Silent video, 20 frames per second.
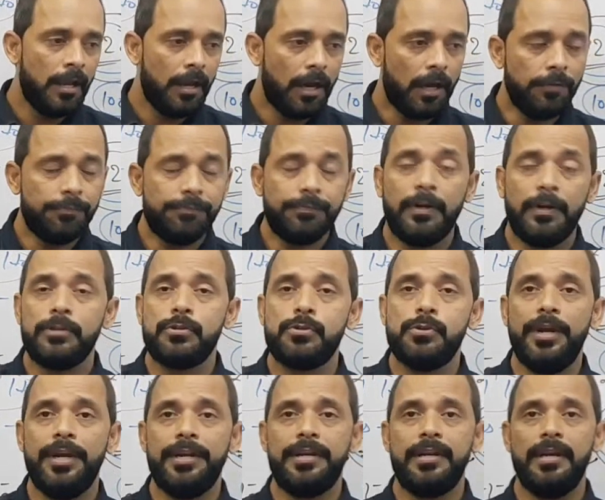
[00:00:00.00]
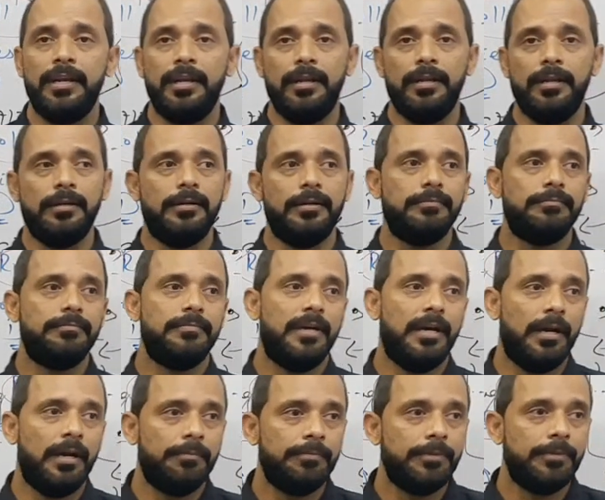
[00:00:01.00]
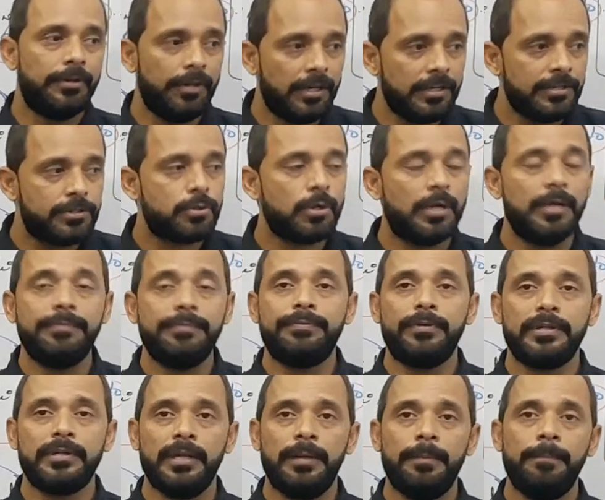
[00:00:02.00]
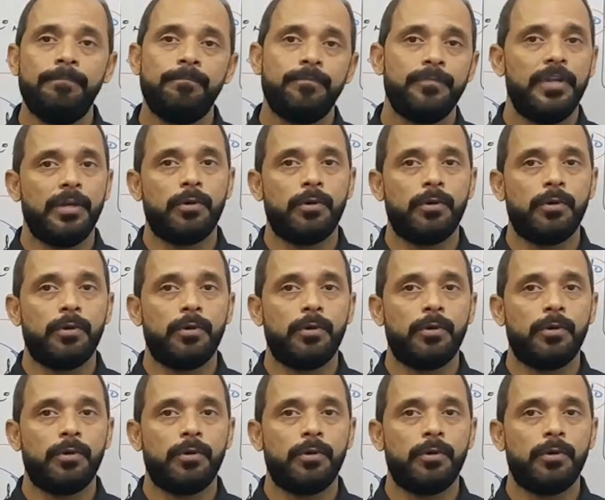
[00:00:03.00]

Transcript: Unfortunately, I'm really sorry for them.